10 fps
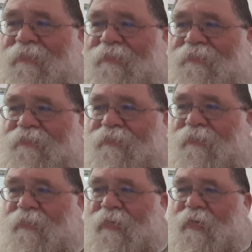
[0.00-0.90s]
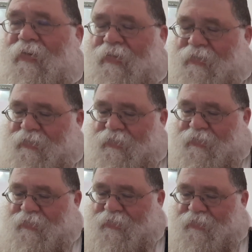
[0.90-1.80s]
Nobody speaks.